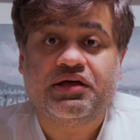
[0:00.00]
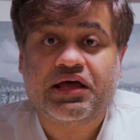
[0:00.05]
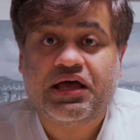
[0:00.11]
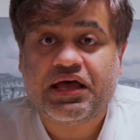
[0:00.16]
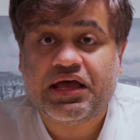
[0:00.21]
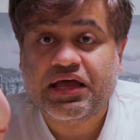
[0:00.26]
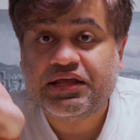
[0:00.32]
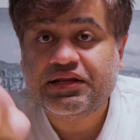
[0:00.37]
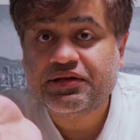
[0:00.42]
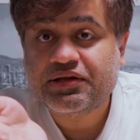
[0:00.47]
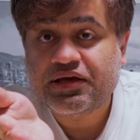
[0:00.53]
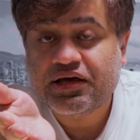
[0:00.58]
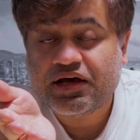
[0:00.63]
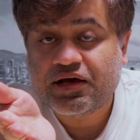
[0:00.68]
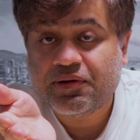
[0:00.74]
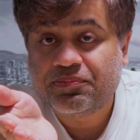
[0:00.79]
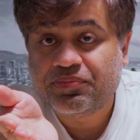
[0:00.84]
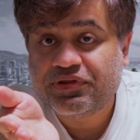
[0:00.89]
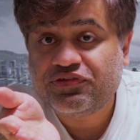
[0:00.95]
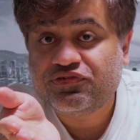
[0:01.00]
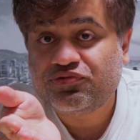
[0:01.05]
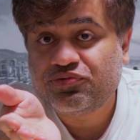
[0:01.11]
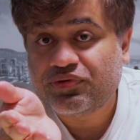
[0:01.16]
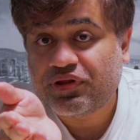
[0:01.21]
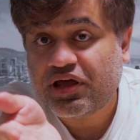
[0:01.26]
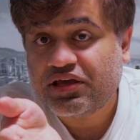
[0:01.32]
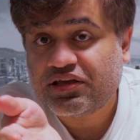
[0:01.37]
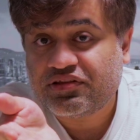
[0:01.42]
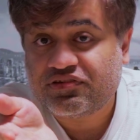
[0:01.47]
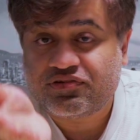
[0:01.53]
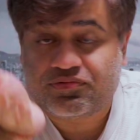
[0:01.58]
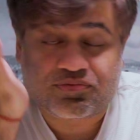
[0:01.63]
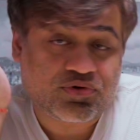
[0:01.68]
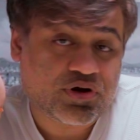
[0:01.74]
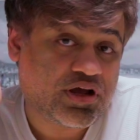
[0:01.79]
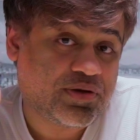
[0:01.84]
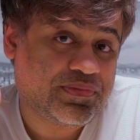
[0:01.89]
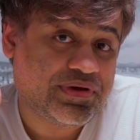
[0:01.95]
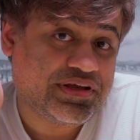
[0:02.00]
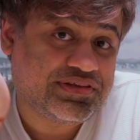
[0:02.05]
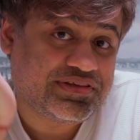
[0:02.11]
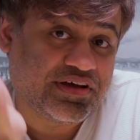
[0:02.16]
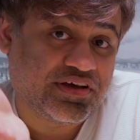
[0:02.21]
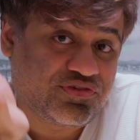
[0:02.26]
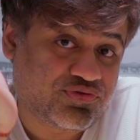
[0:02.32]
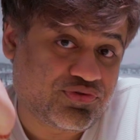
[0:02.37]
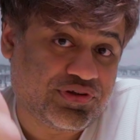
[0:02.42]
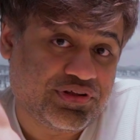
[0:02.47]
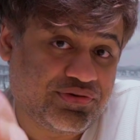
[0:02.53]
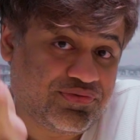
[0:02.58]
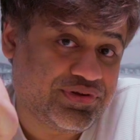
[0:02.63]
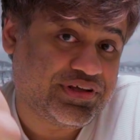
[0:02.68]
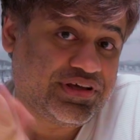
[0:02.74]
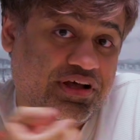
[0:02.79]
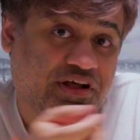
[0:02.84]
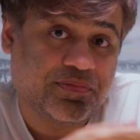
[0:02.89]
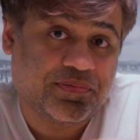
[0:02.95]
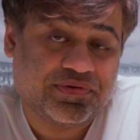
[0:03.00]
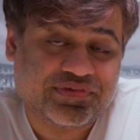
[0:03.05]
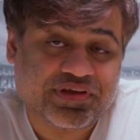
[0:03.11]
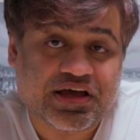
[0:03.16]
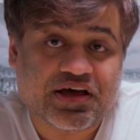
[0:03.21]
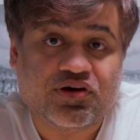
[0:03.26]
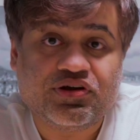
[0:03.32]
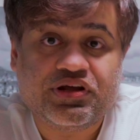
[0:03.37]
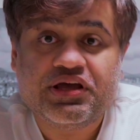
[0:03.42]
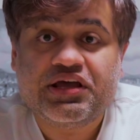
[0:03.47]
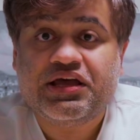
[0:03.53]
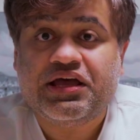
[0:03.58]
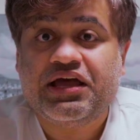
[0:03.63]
And please do like and subscribe. It does really, really help us out.